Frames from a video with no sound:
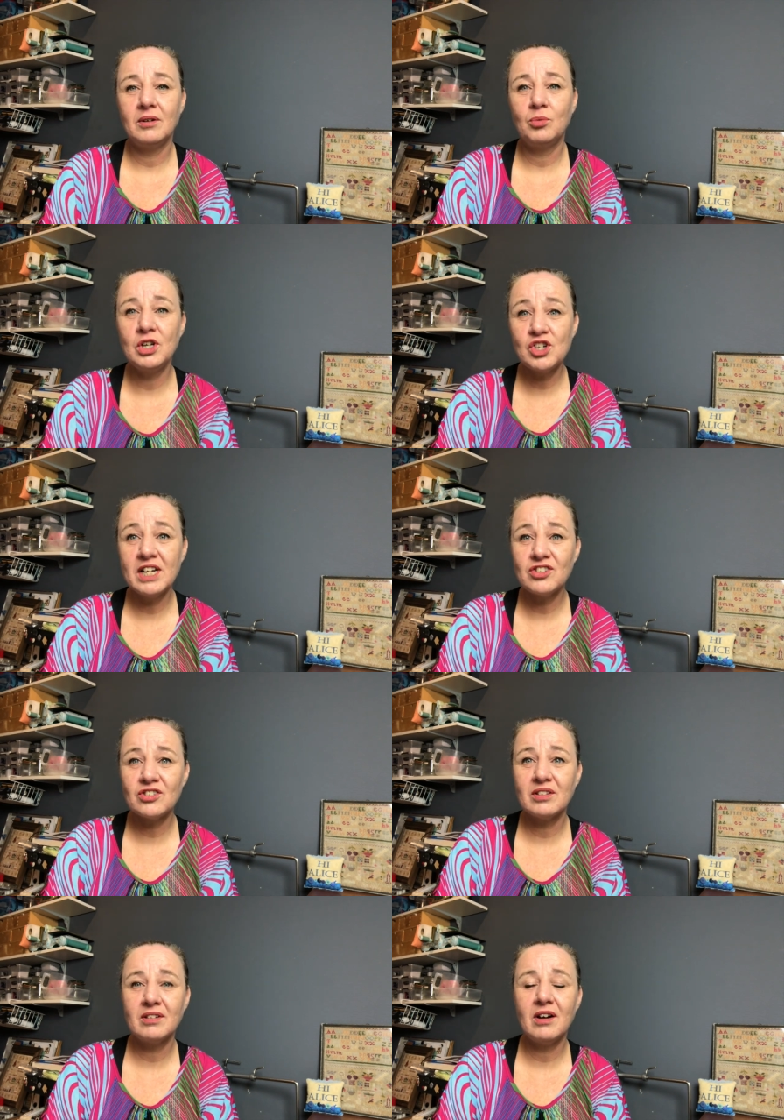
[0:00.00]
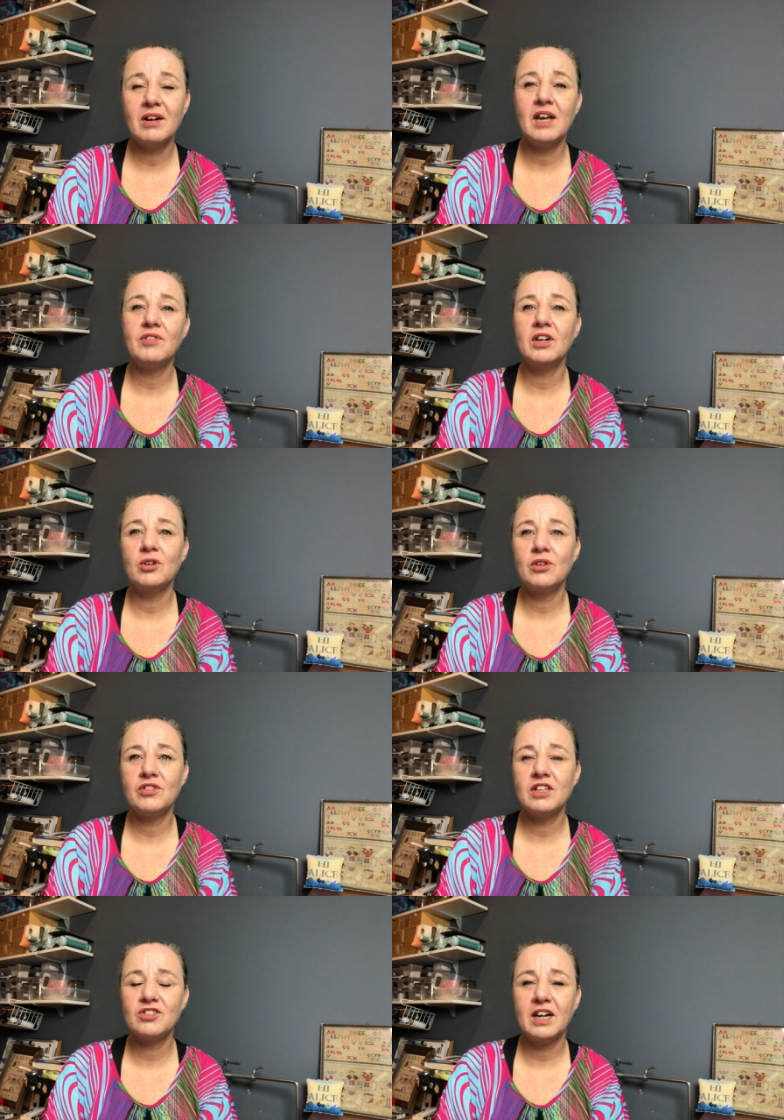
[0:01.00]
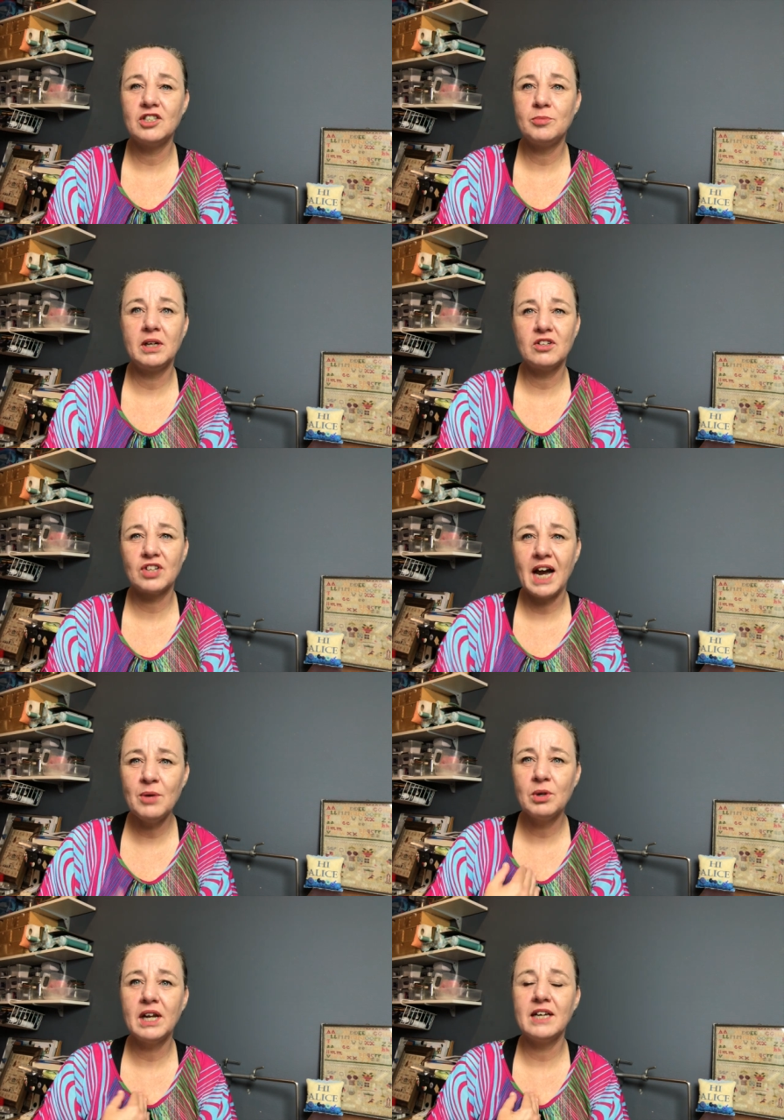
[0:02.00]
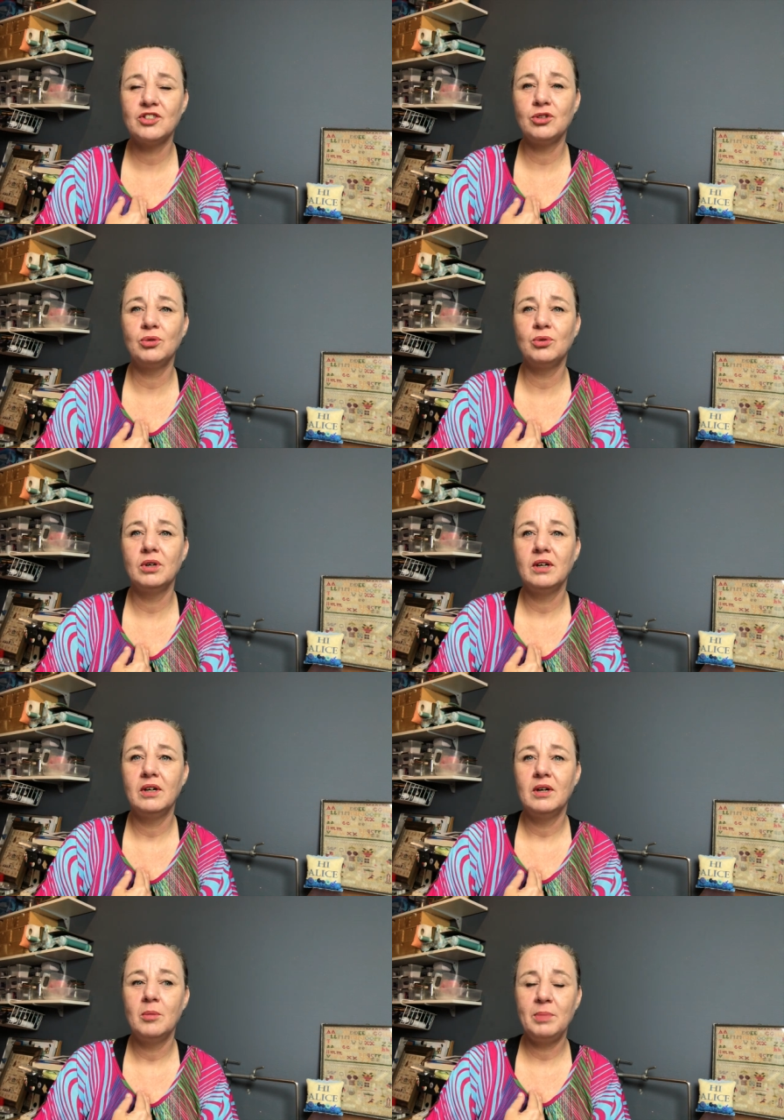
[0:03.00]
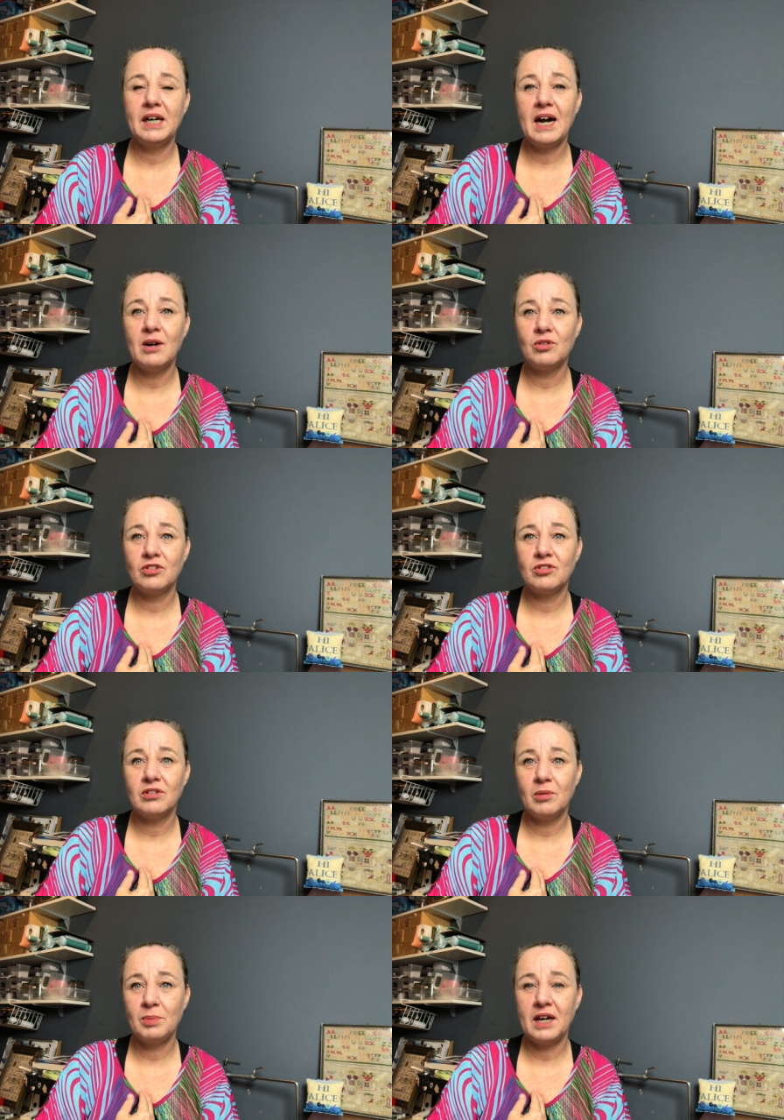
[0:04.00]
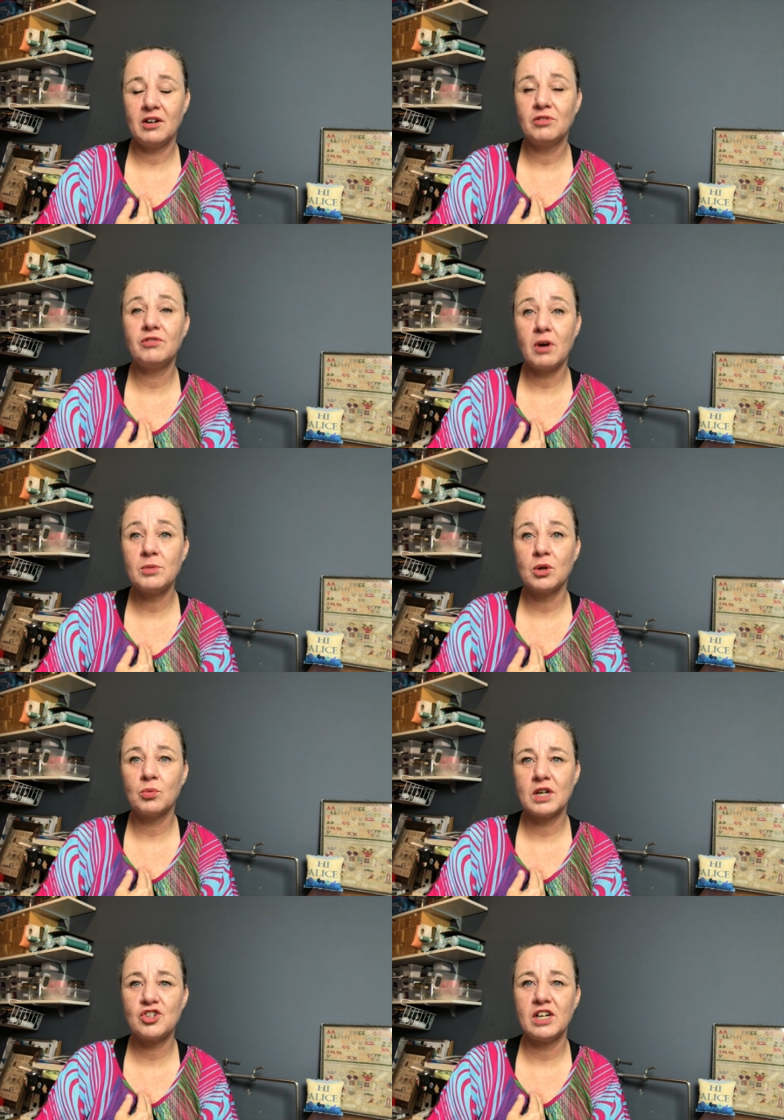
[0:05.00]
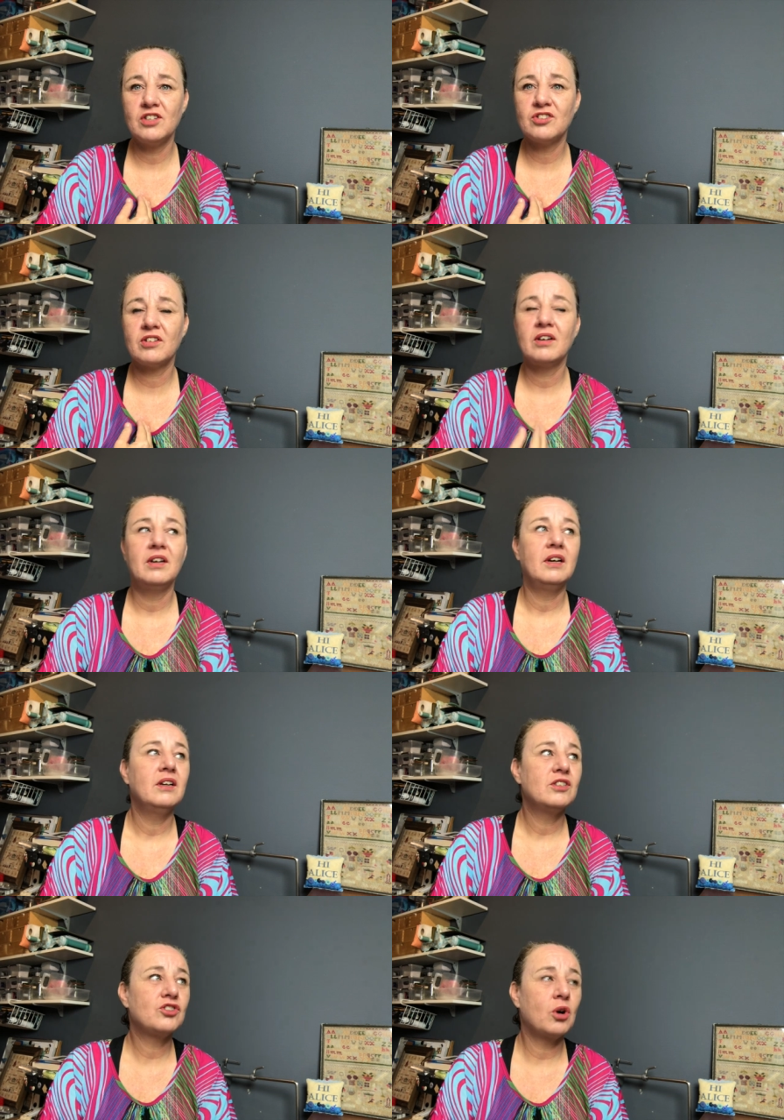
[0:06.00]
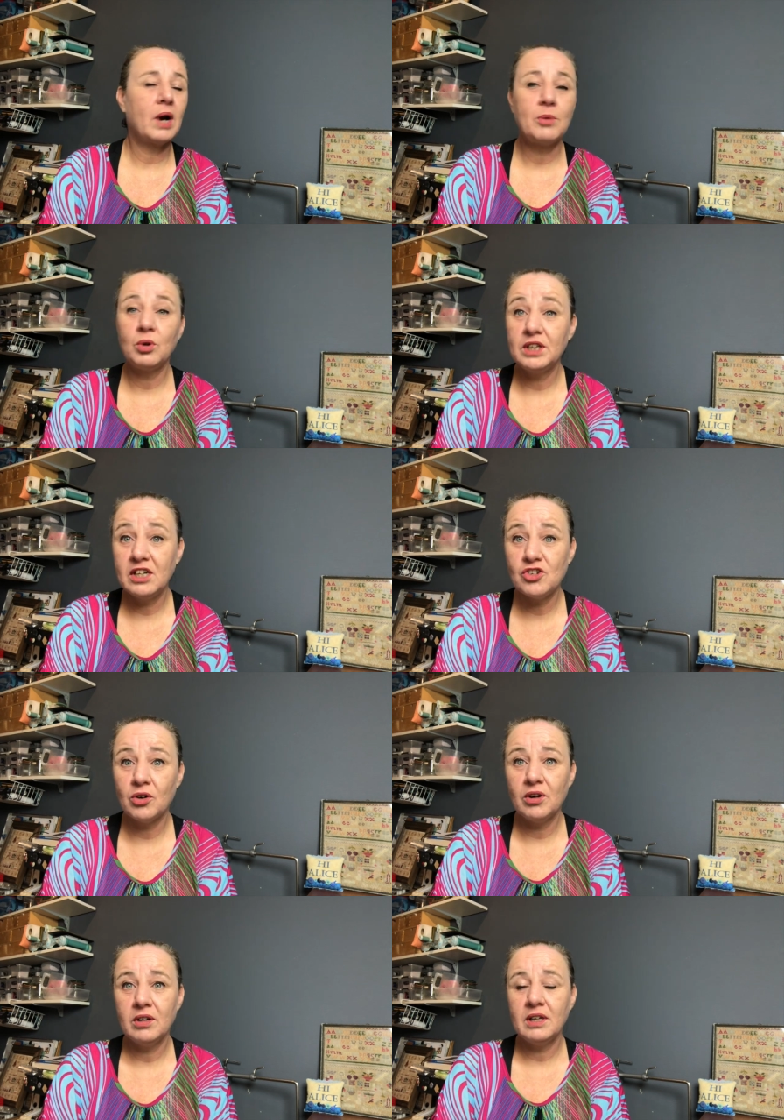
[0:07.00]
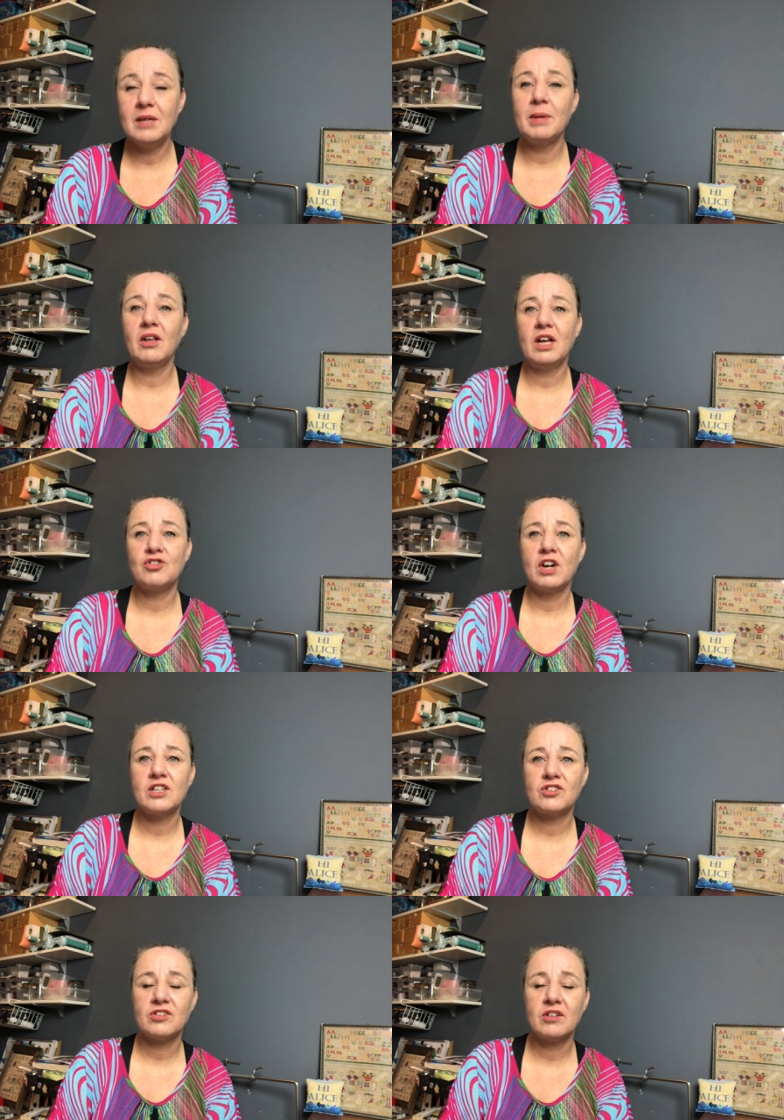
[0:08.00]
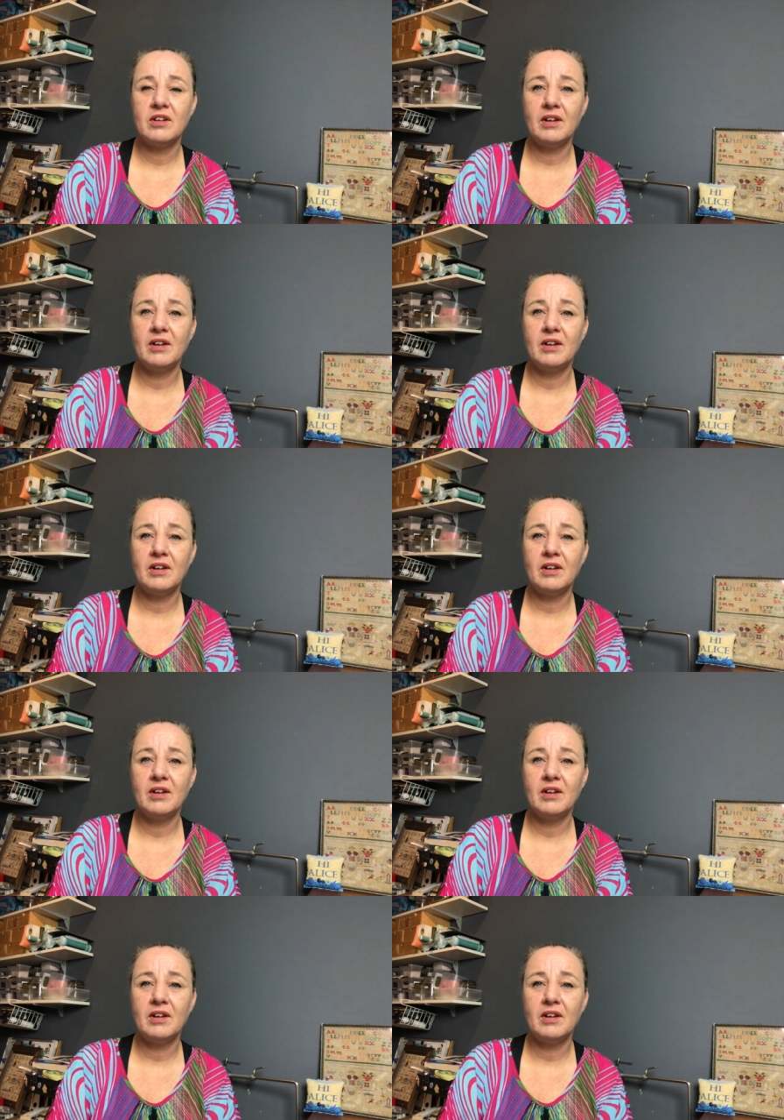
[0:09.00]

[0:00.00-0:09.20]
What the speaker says: wish list on Heaven and Earth Designs, because I would like to pick out a pattern from your wish list. So I will need your email address